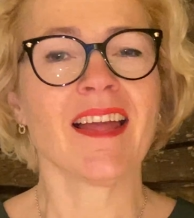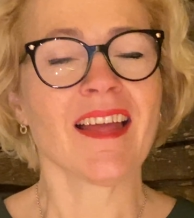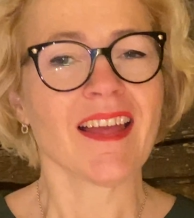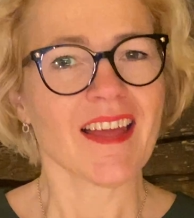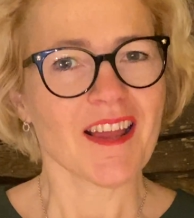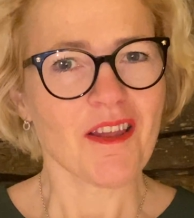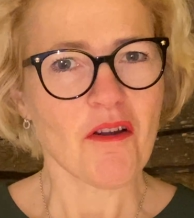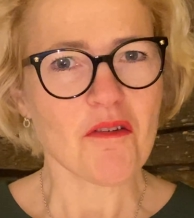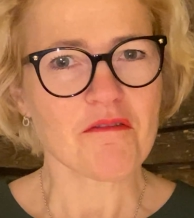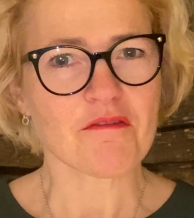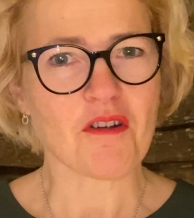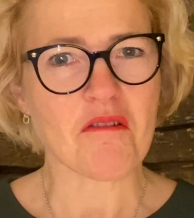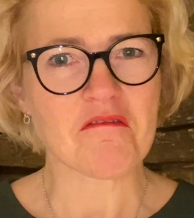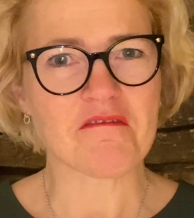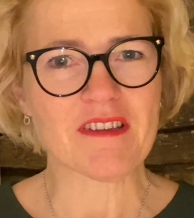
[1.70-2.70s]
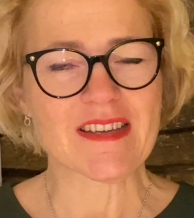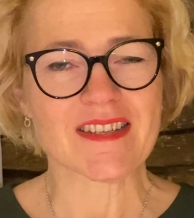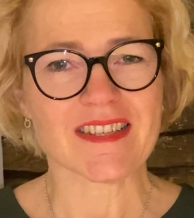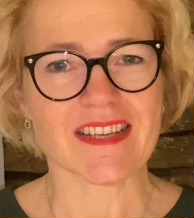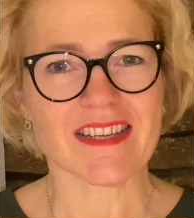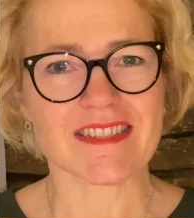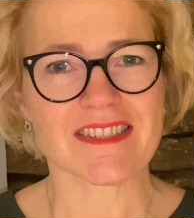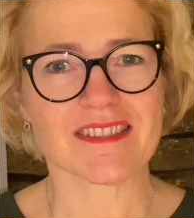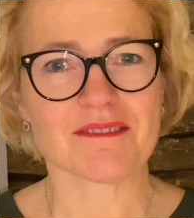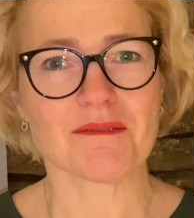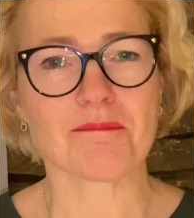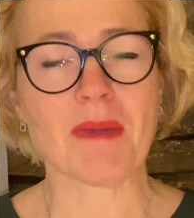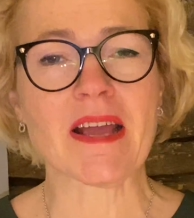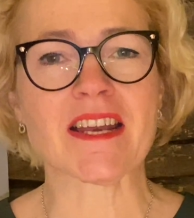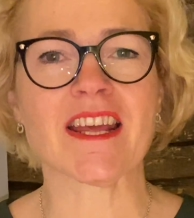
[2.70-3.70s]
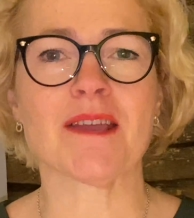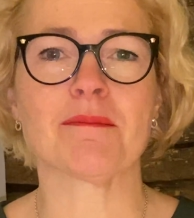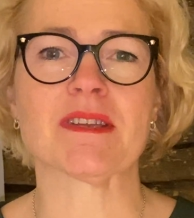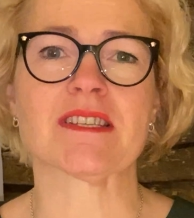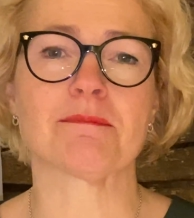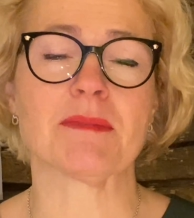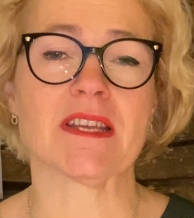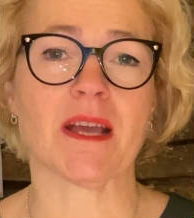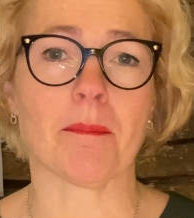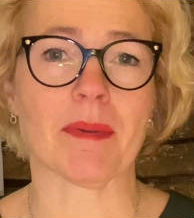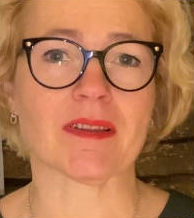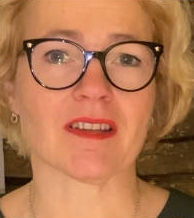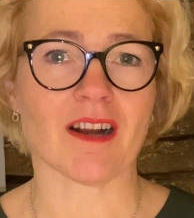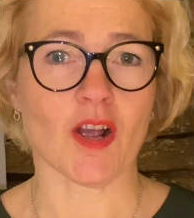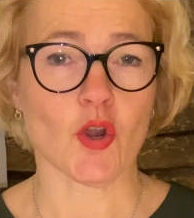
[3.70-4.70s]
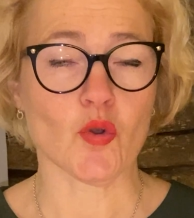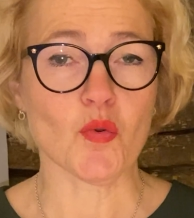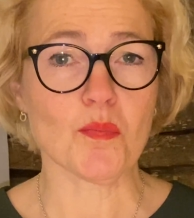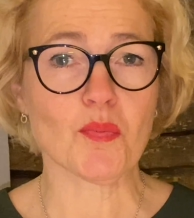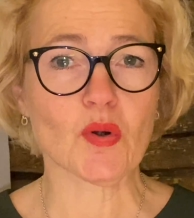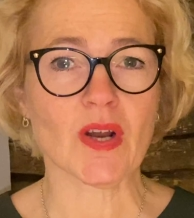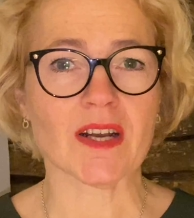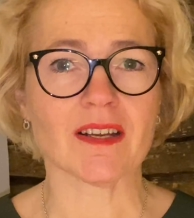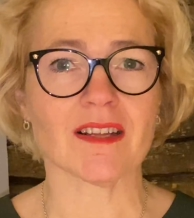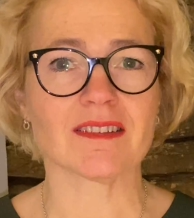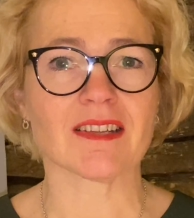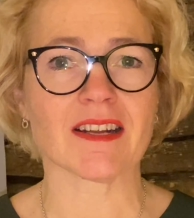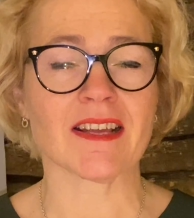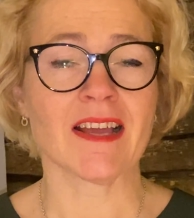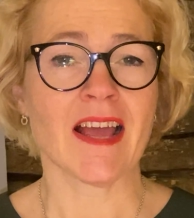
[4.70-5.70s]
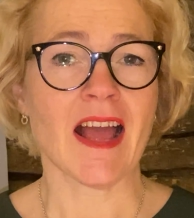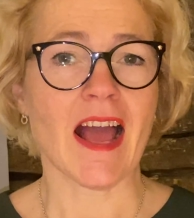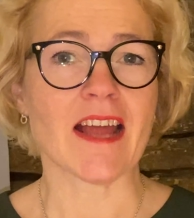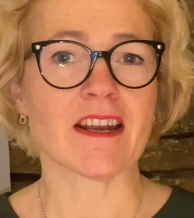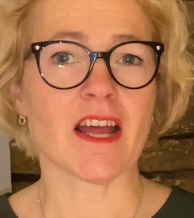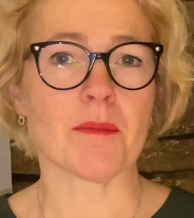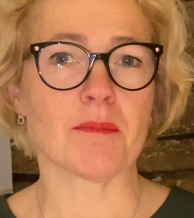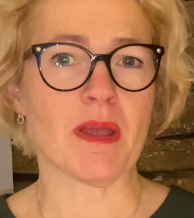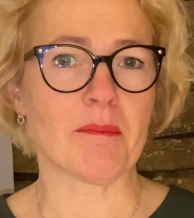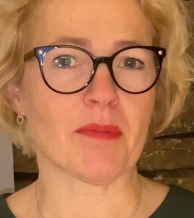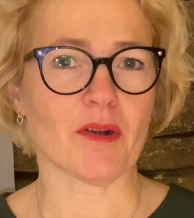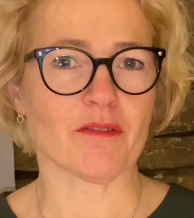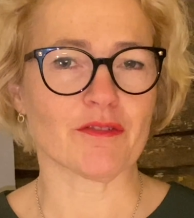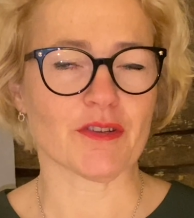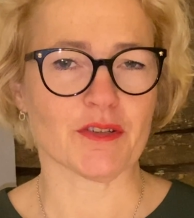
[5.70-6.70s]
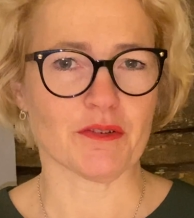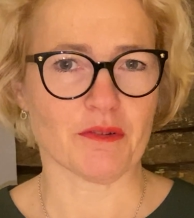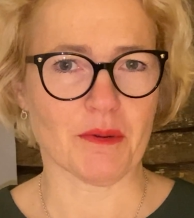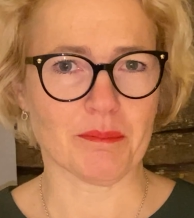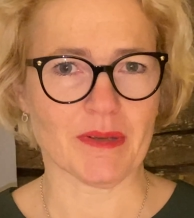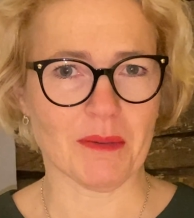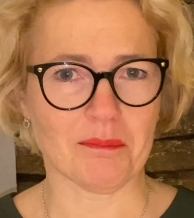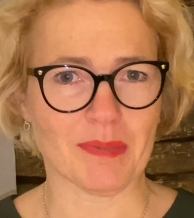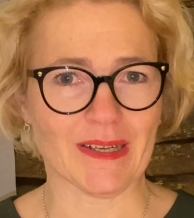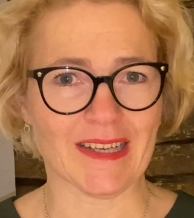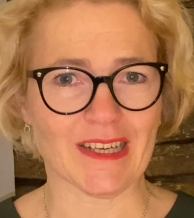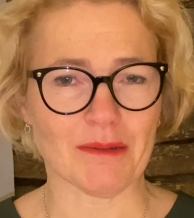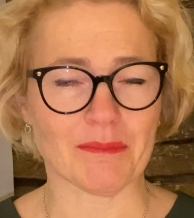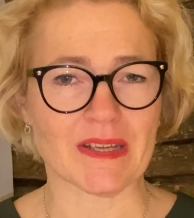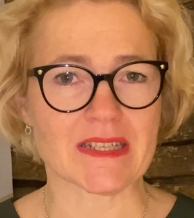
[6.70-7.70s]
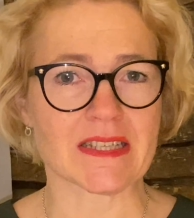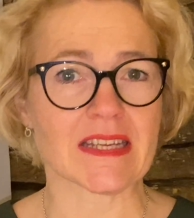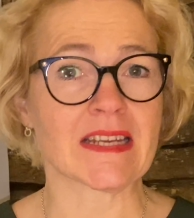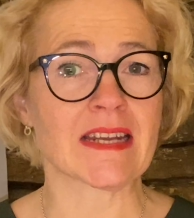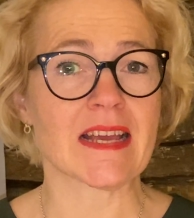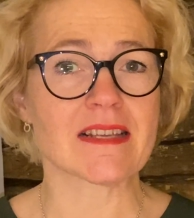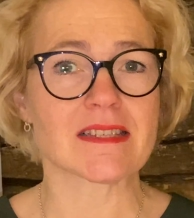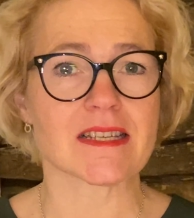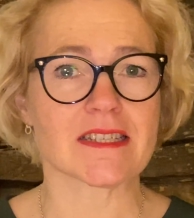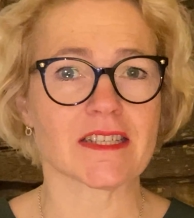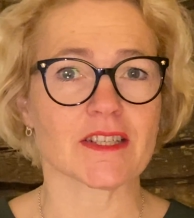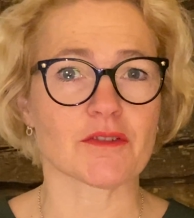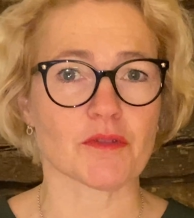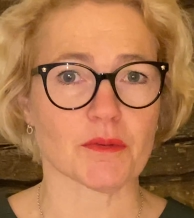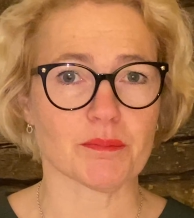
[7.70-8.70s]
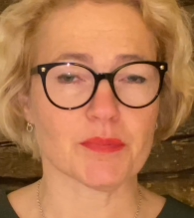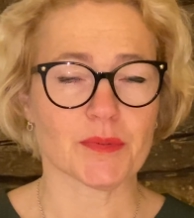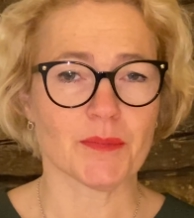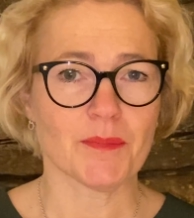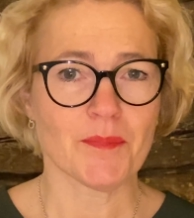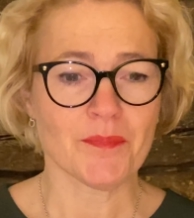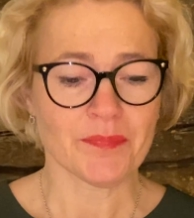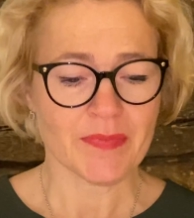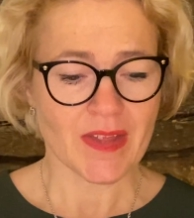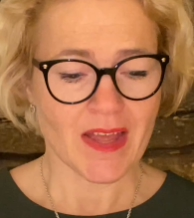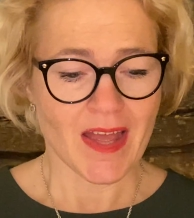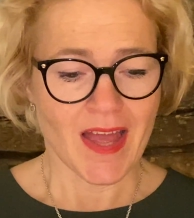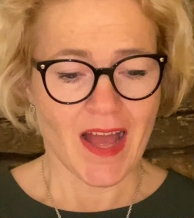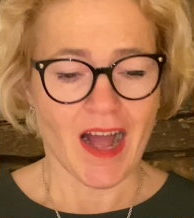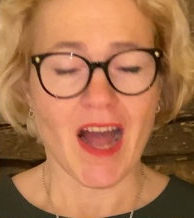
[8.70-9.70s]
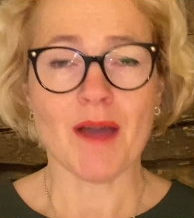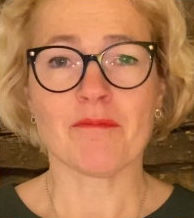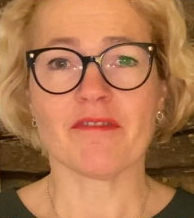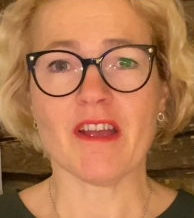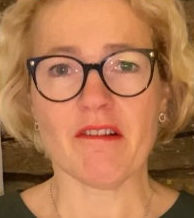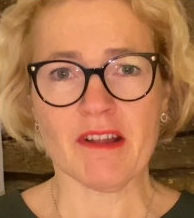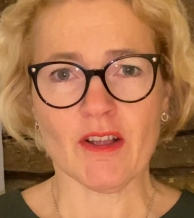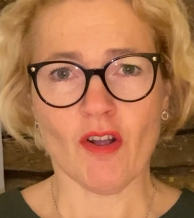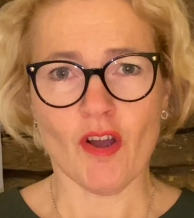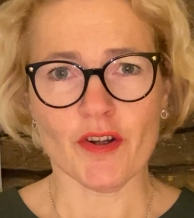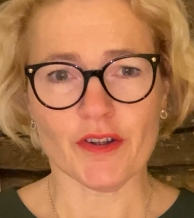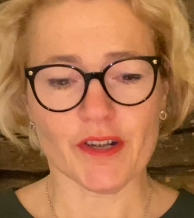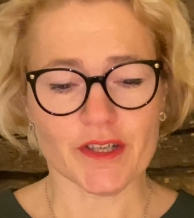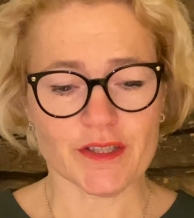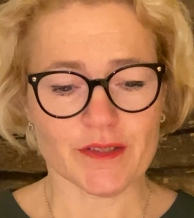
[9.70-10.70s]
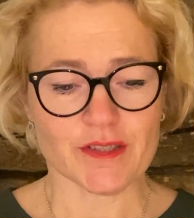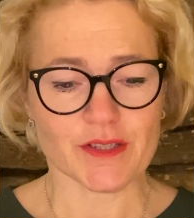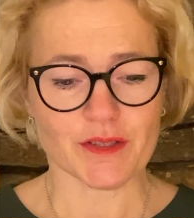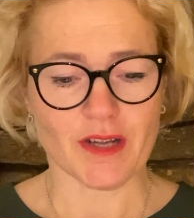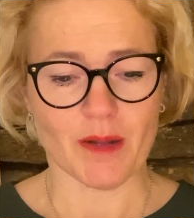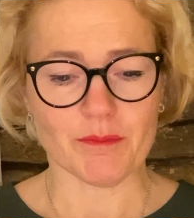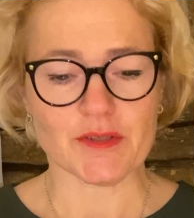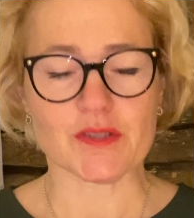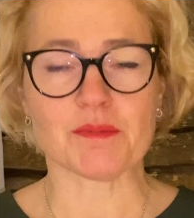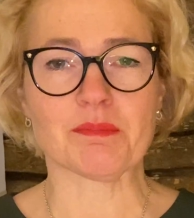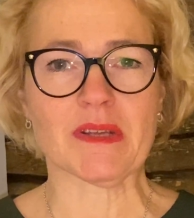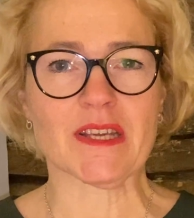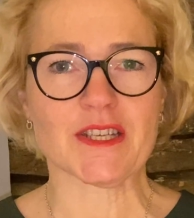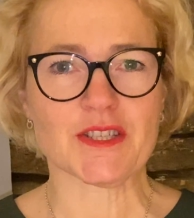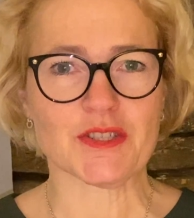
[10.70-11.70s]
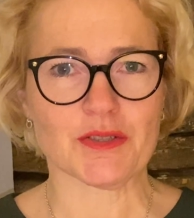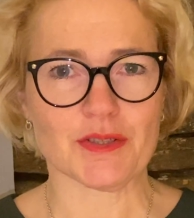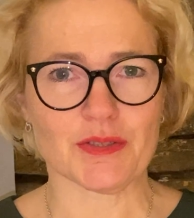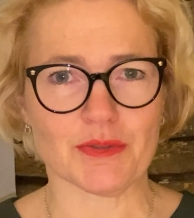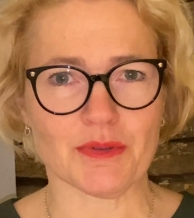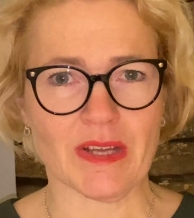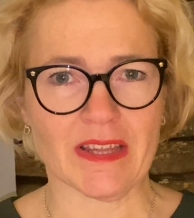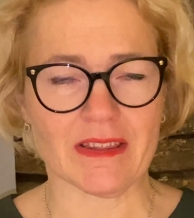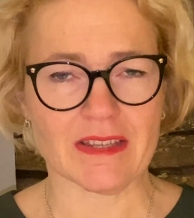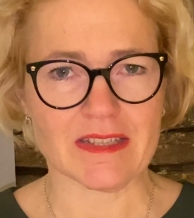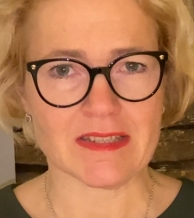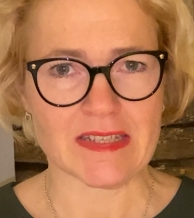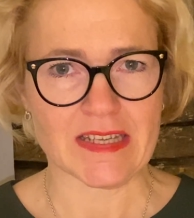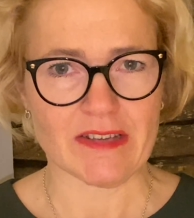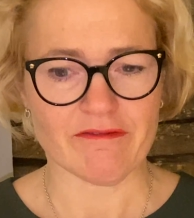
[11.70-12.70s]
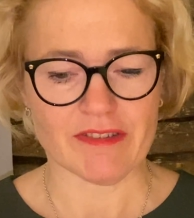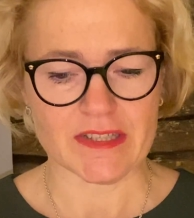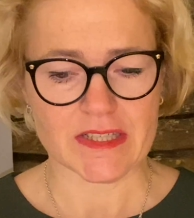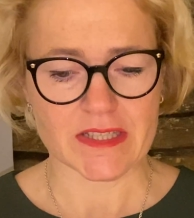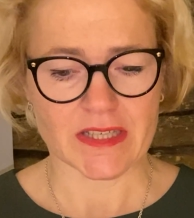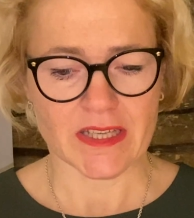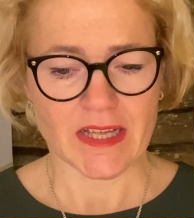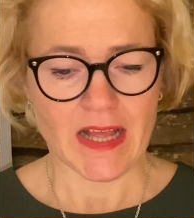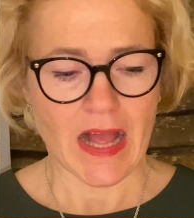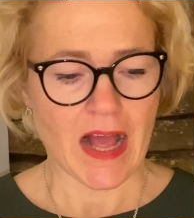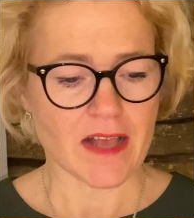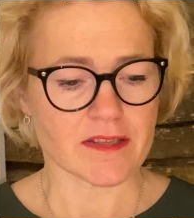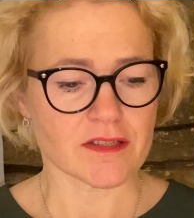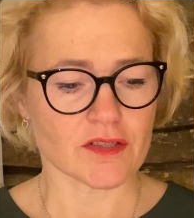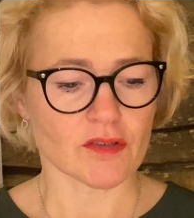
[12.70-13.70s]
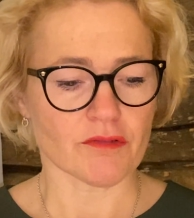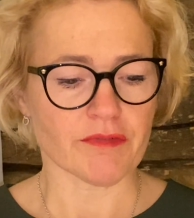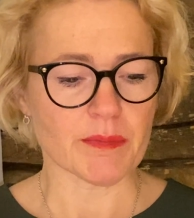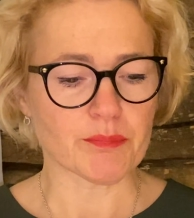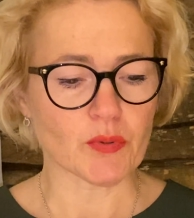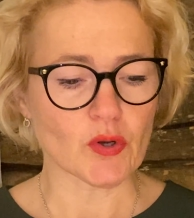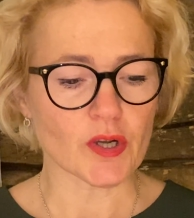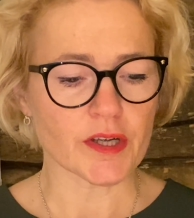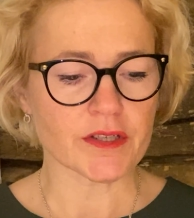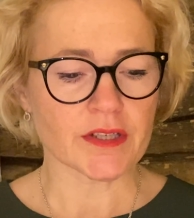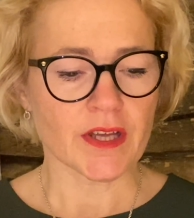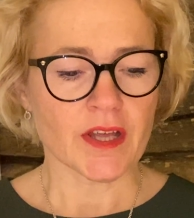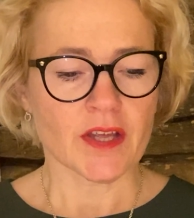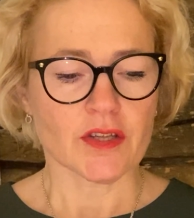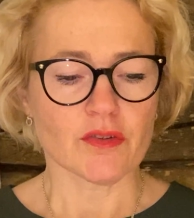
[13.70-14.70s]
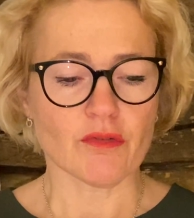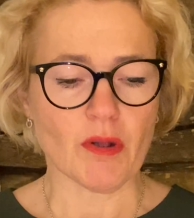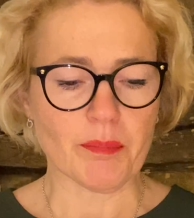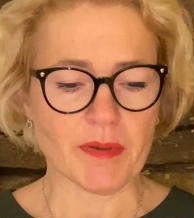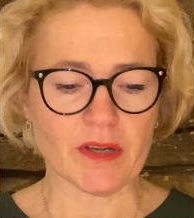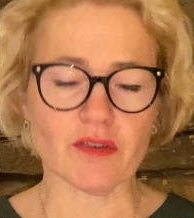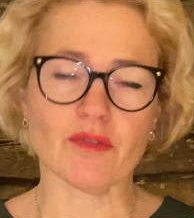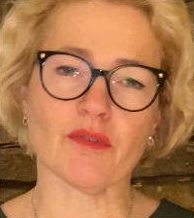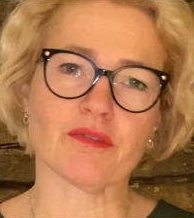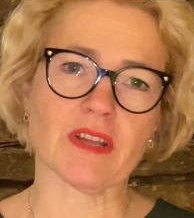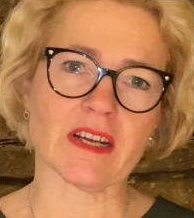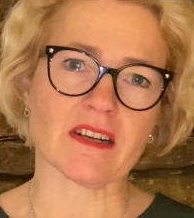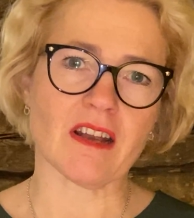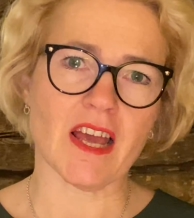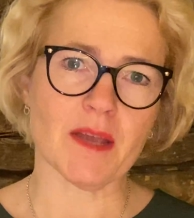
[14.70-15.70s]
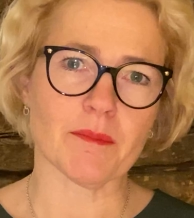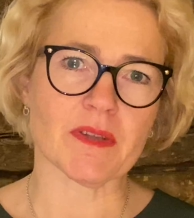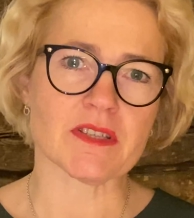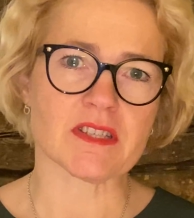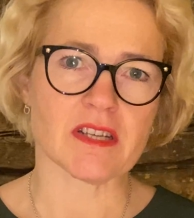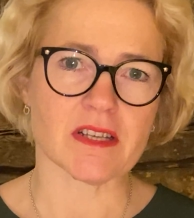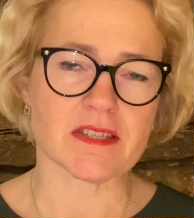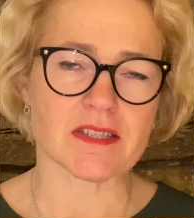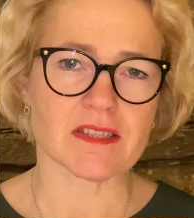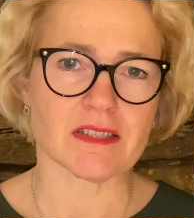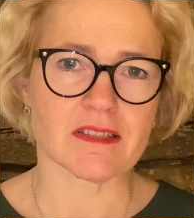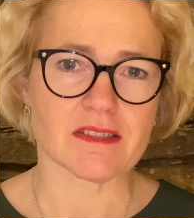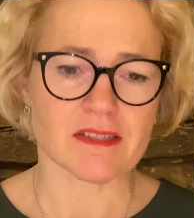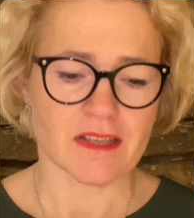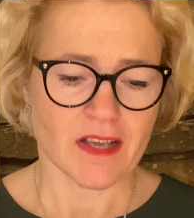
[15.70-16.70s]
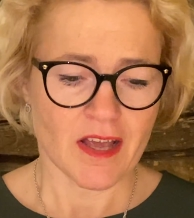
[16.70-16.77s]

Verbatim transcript: Hello from Finland. My name is Miapetra Kumpula-Natri and I'm member of the European Parliament in S&D Group. I'm very honored to come to speak to you in this event. As your report, European Youth and Climate Justice,